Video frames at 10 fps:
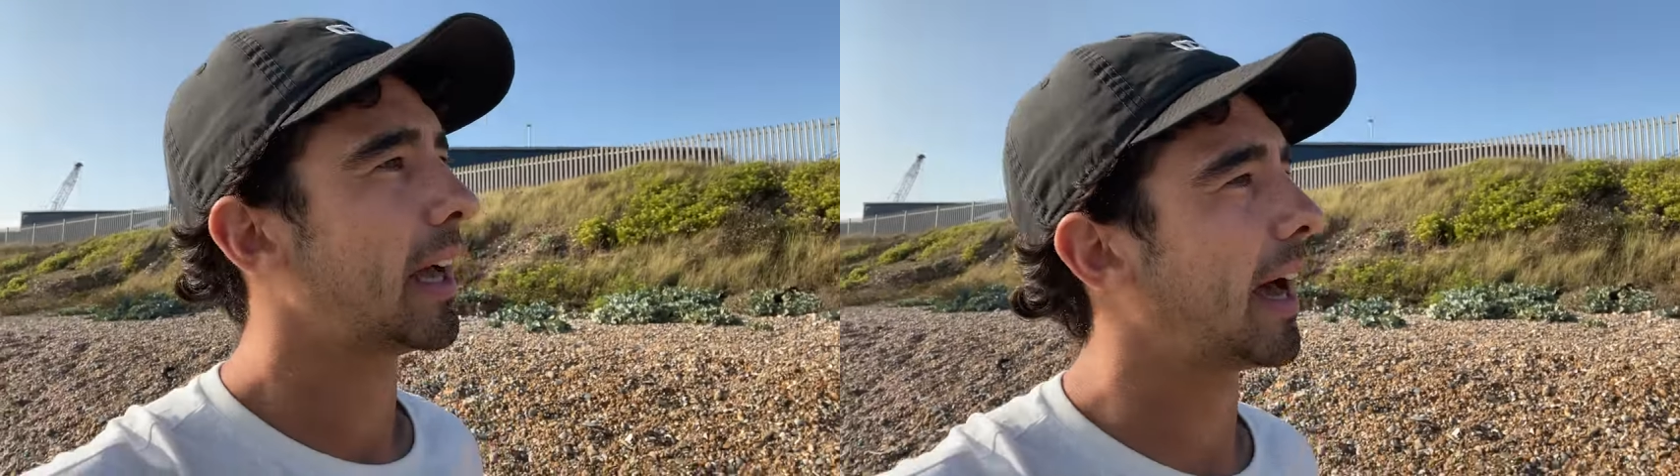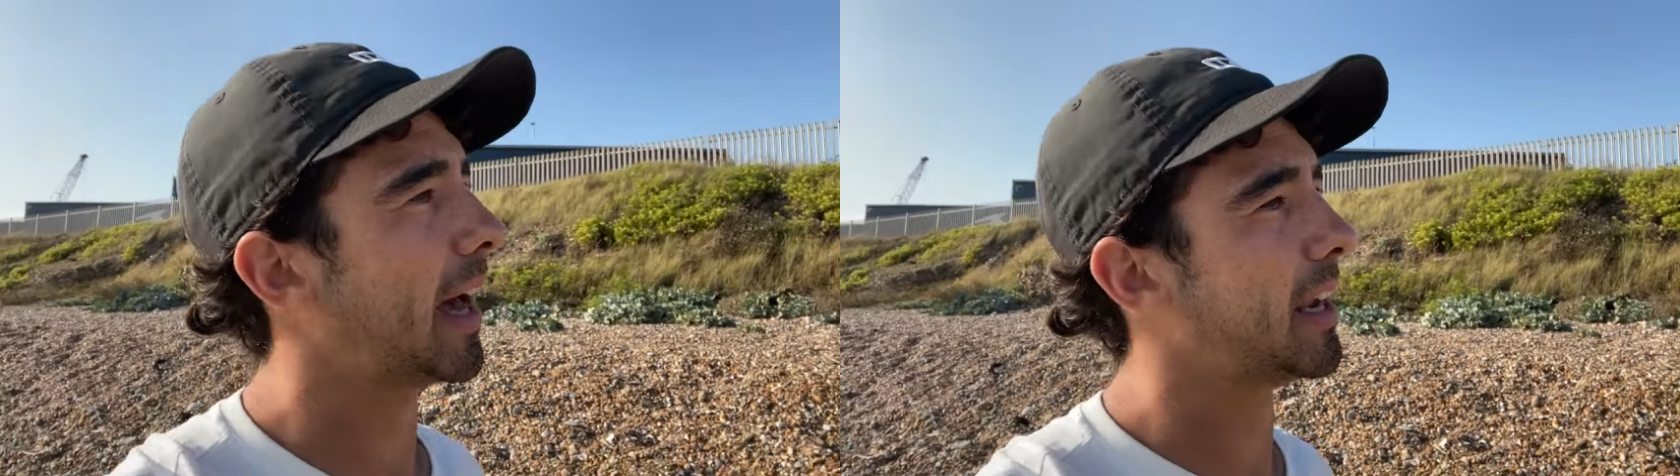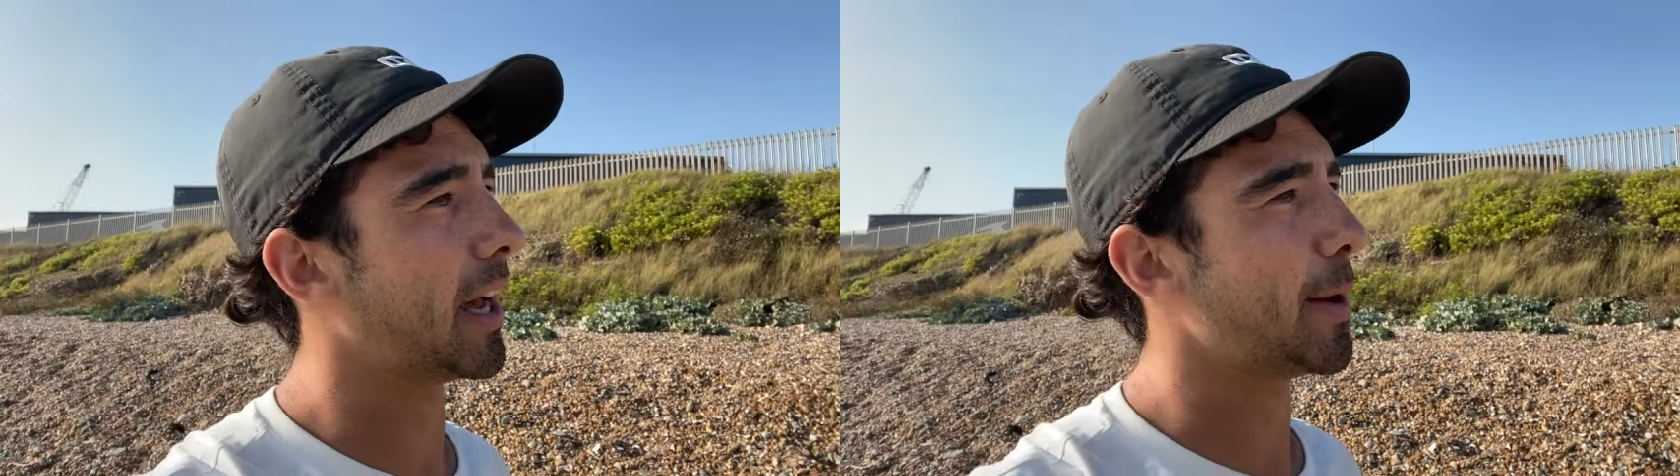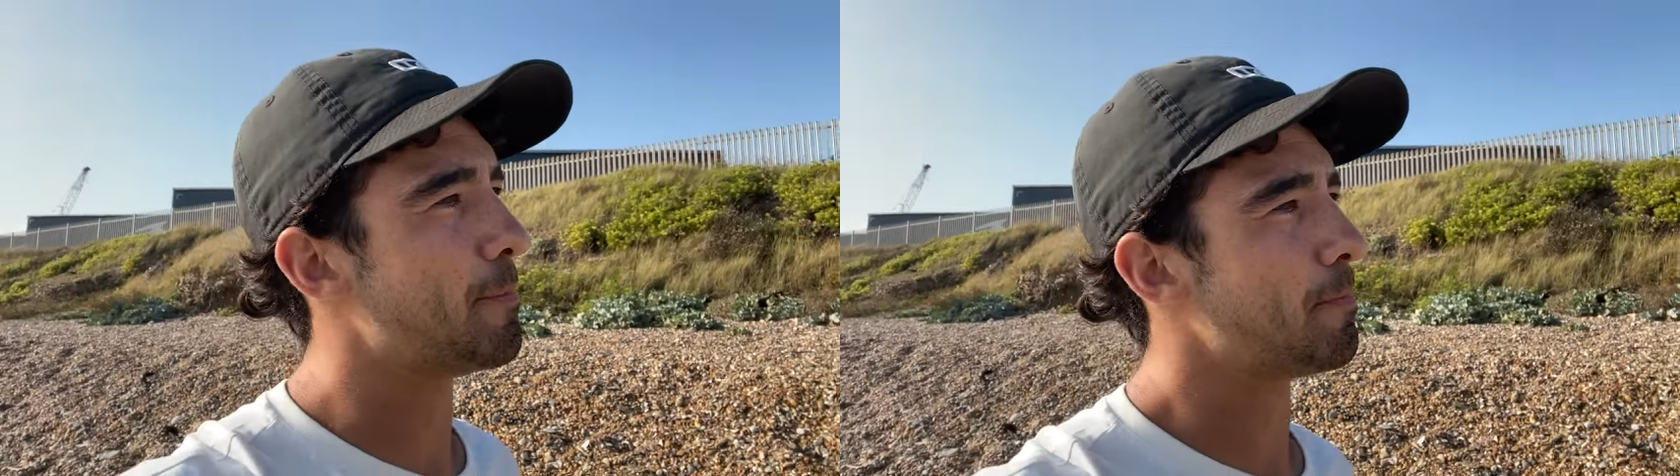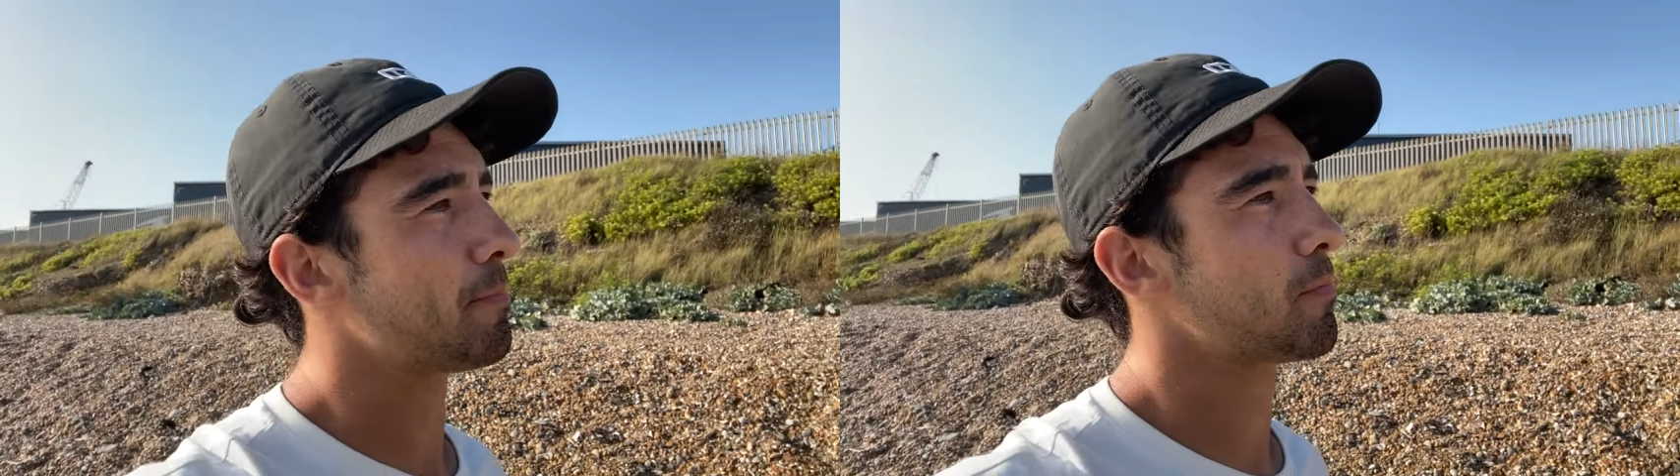And
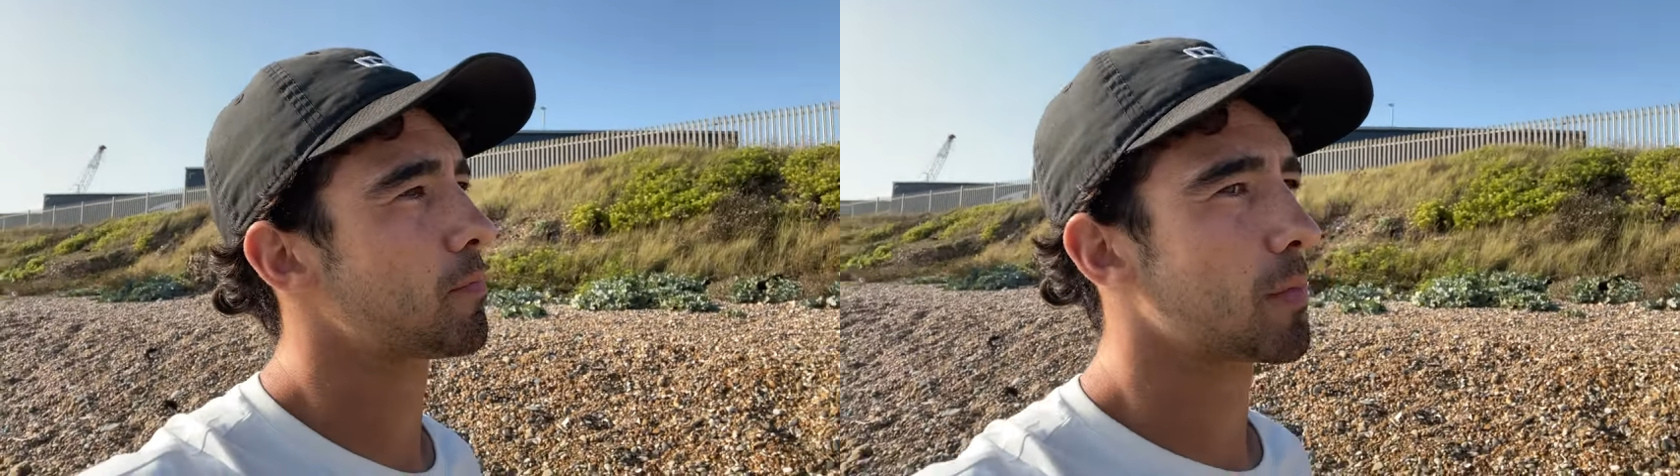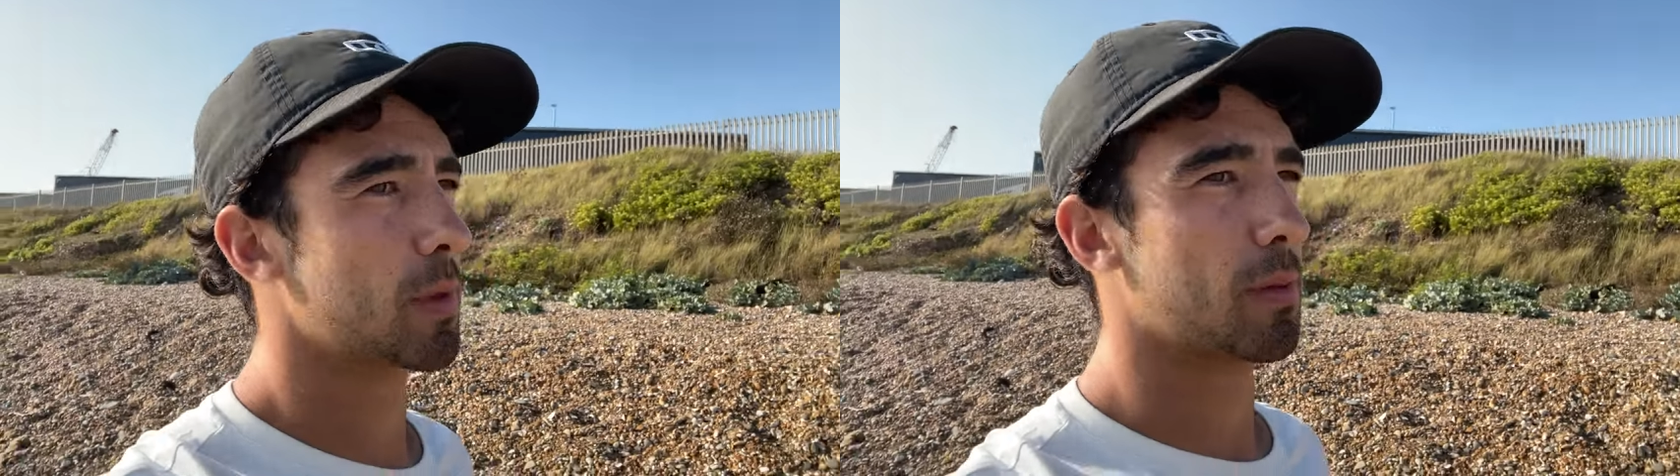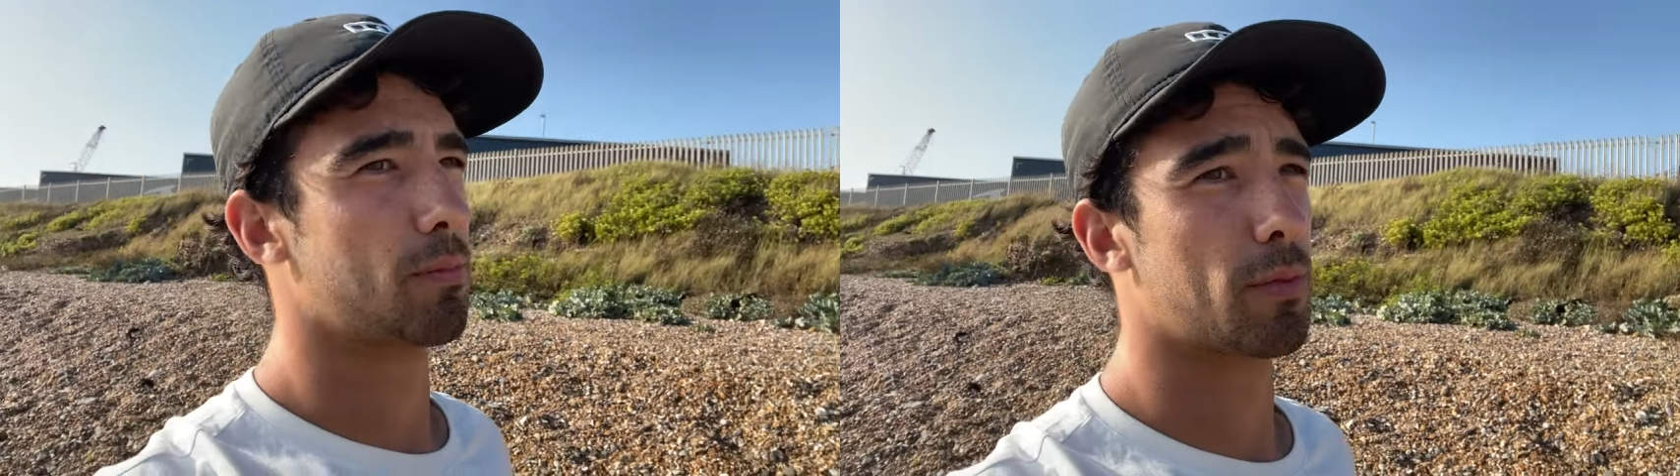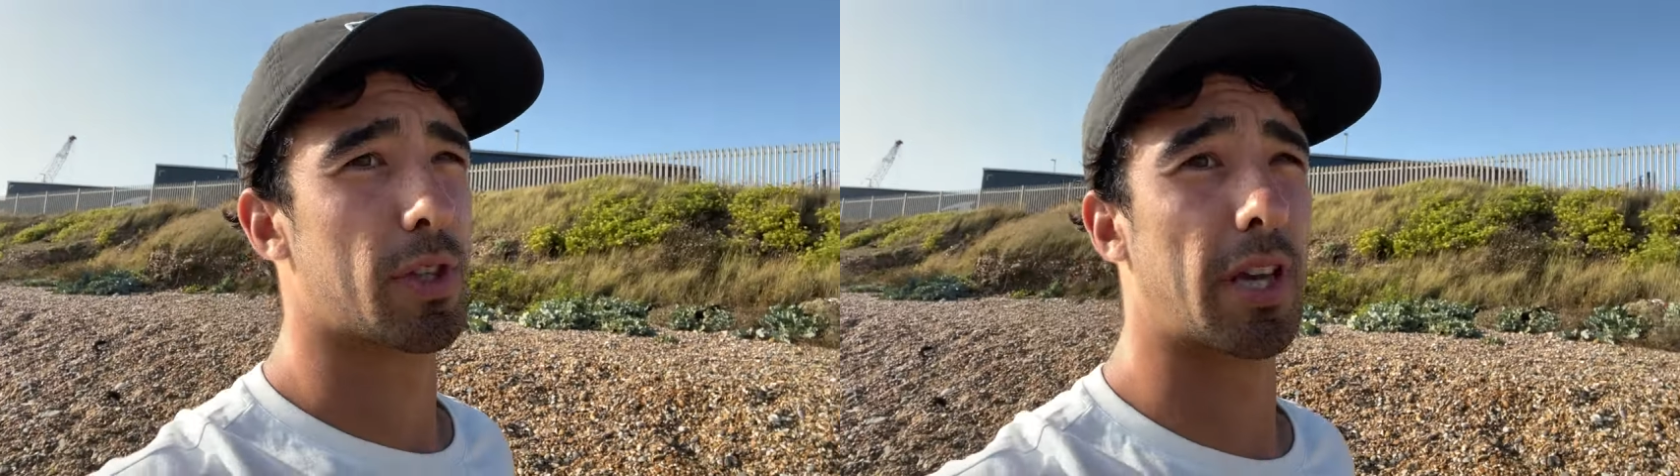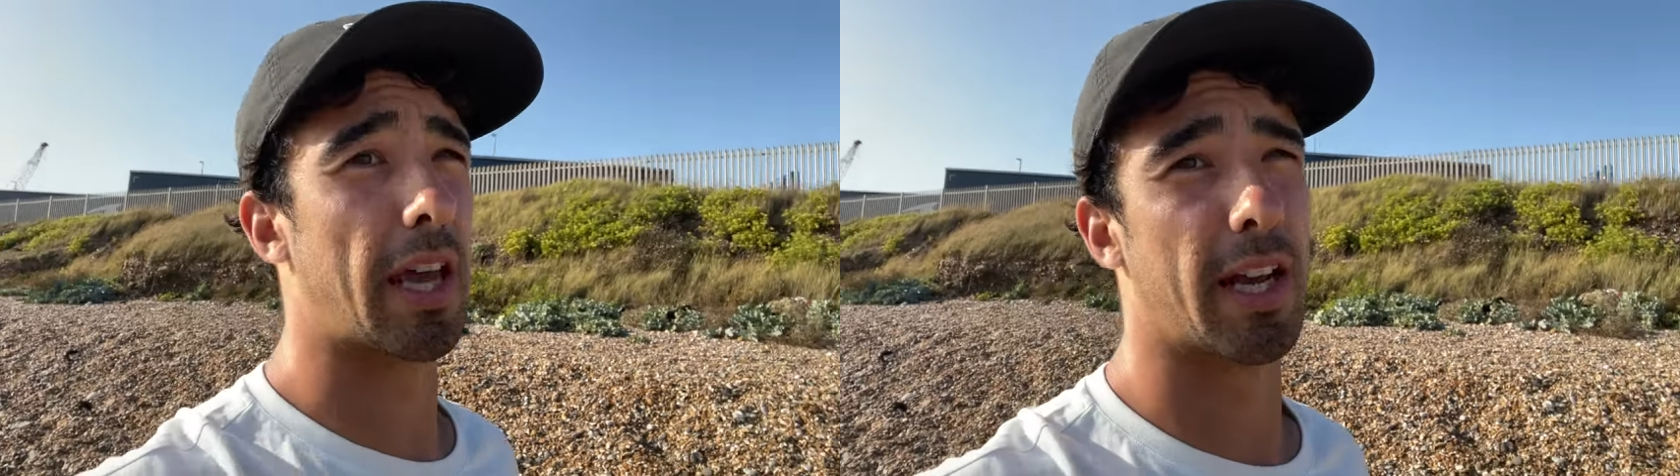
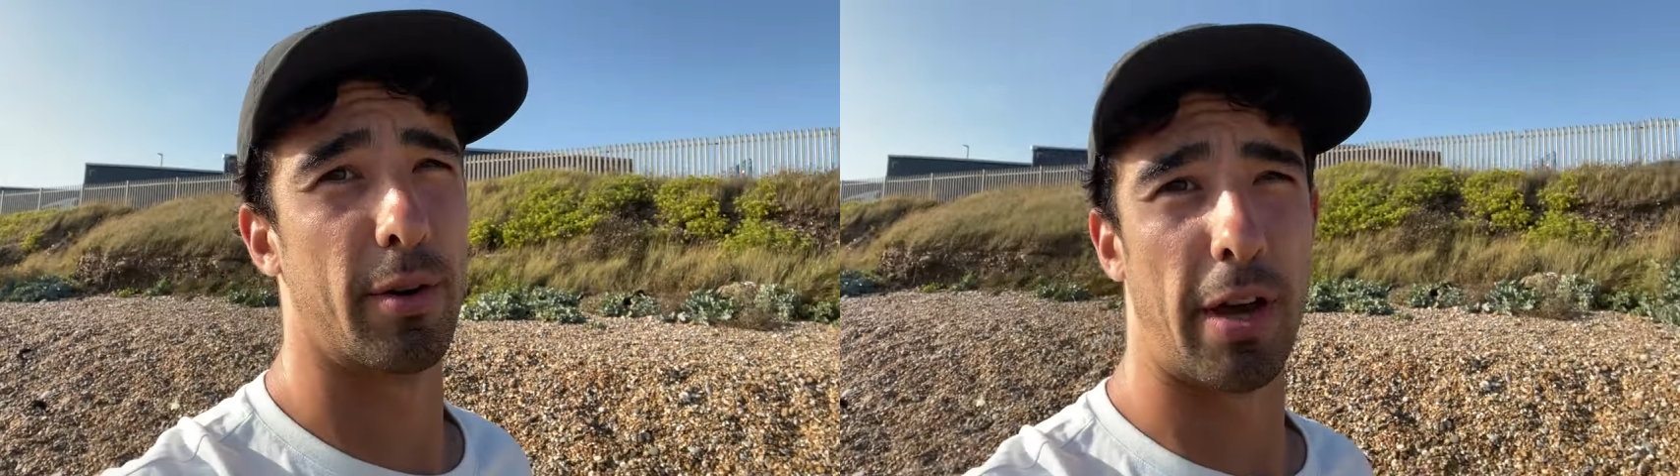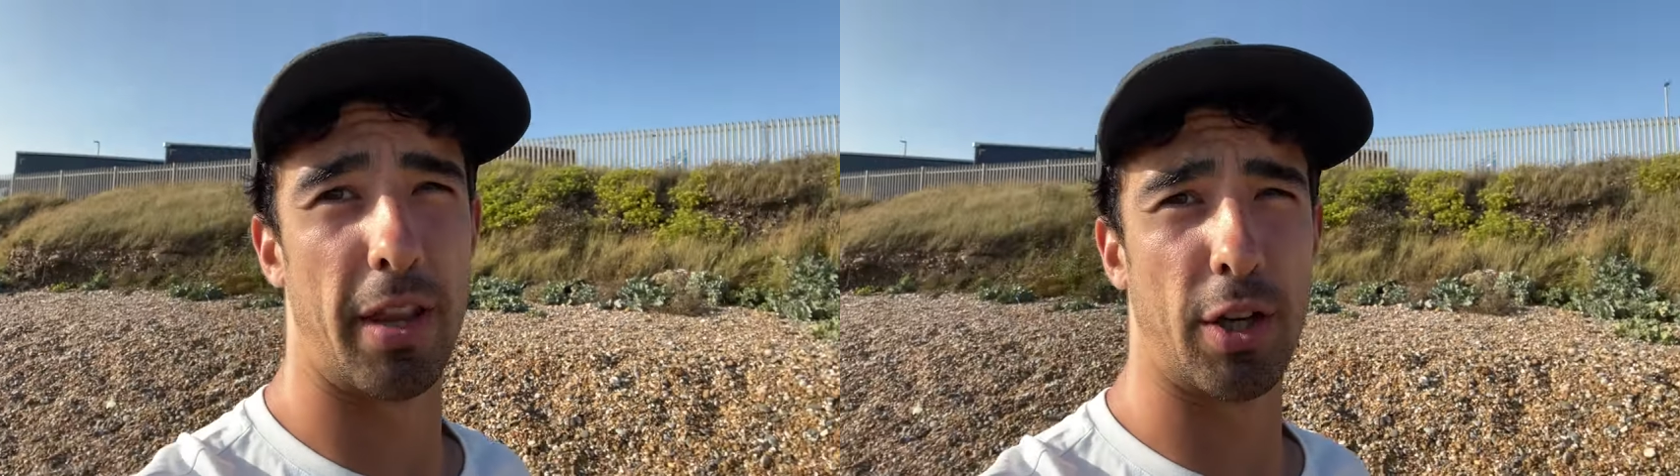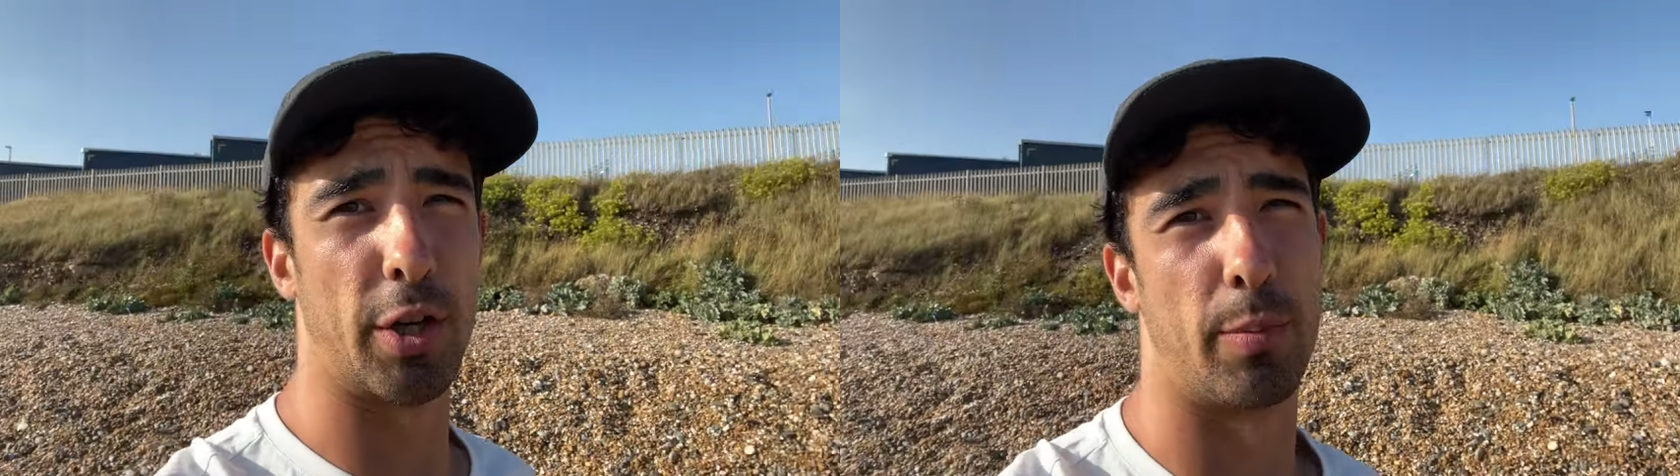taking away the good